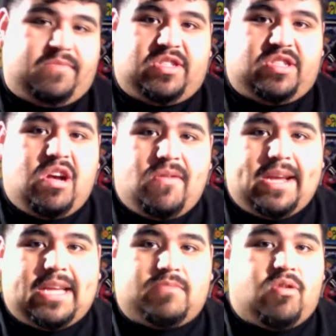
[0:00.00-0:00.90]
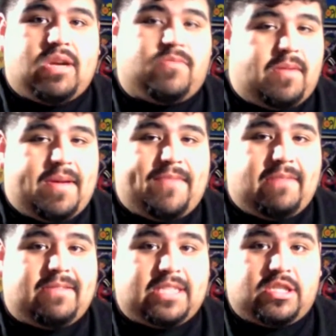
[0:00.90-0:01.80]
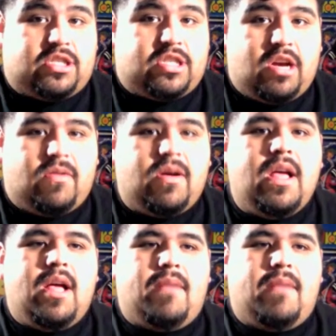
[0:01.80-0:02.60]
show, because Morgan's one of my favorites in the show.